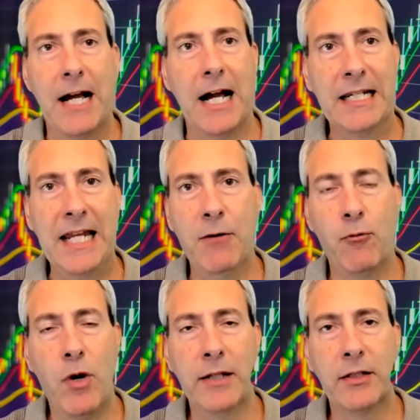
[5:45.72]
I can't
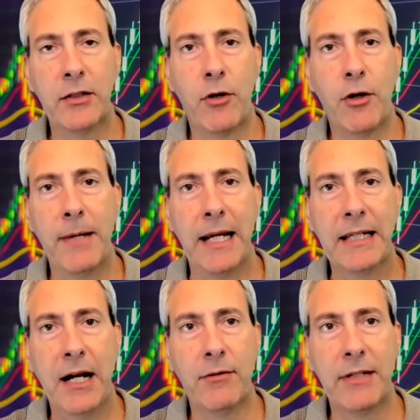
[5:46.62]
want to grow my
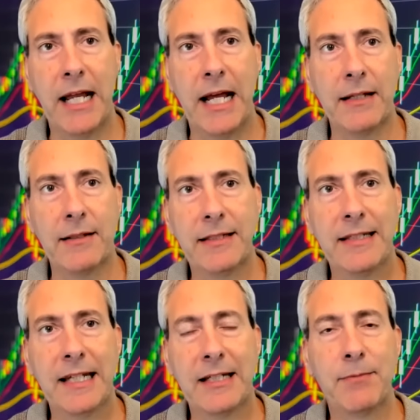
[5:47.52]
account at
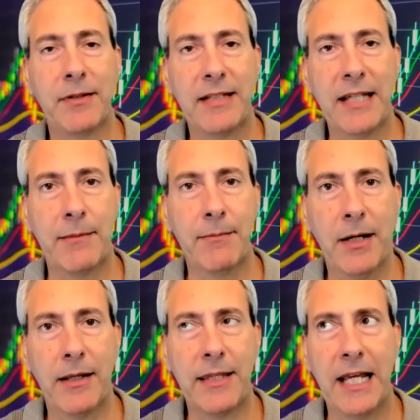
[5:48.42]
6% a
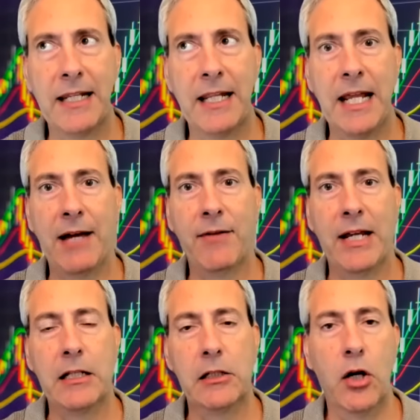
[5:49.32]
month and then have
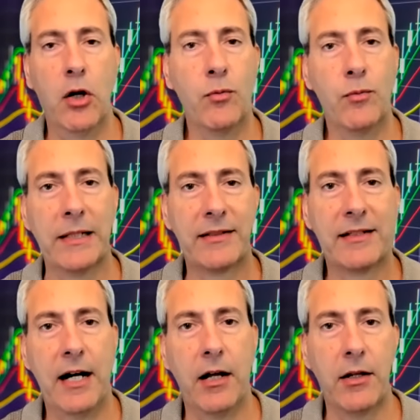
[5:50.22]
a low risk
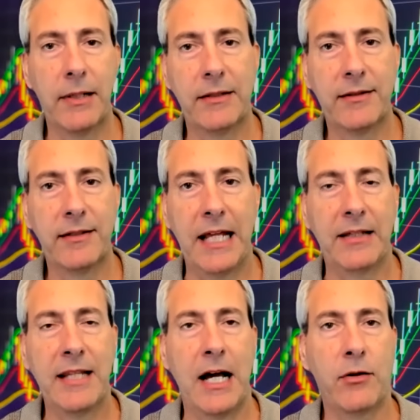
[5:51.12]
tolerance.
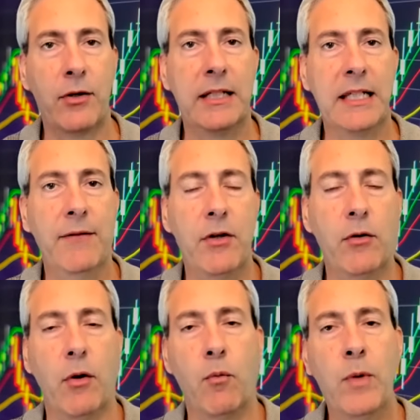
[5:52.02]
That's not going to give
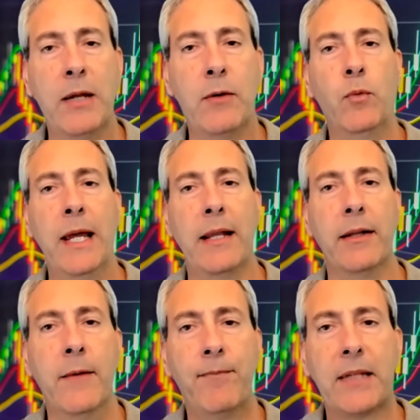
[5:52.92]
you a
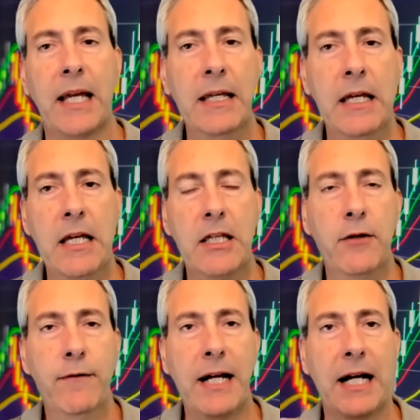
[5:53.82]
win-win. Okay.
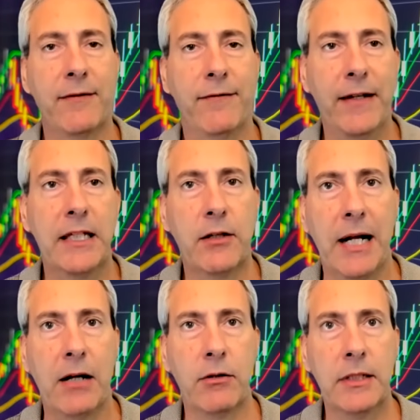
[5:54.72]
You've got to figure
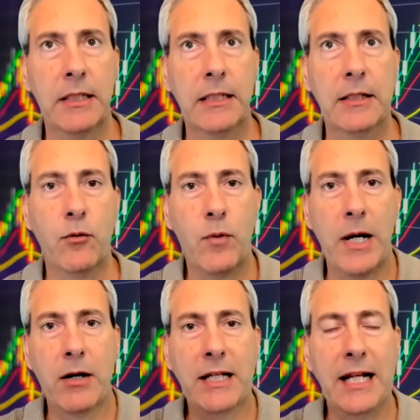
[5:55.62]
out,
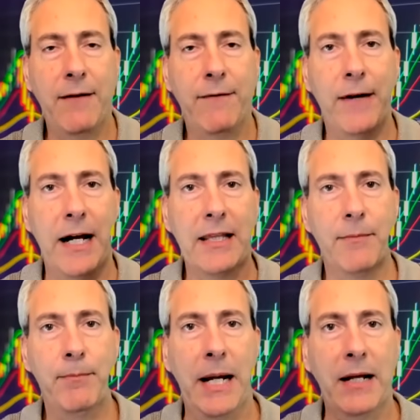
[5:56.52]
where can I find
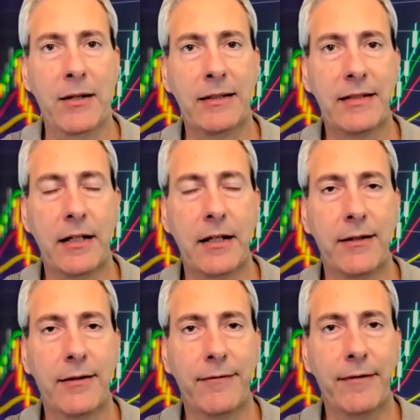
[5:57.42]
the balance
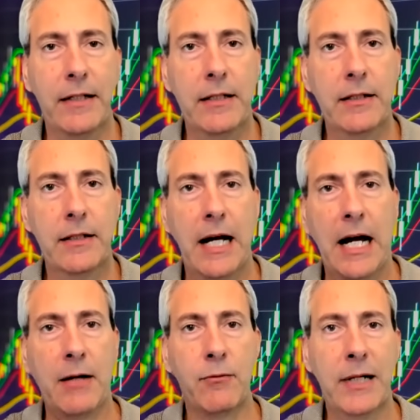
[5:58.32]
of
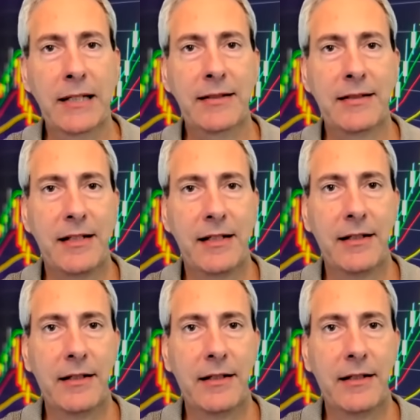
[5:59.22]
high risk,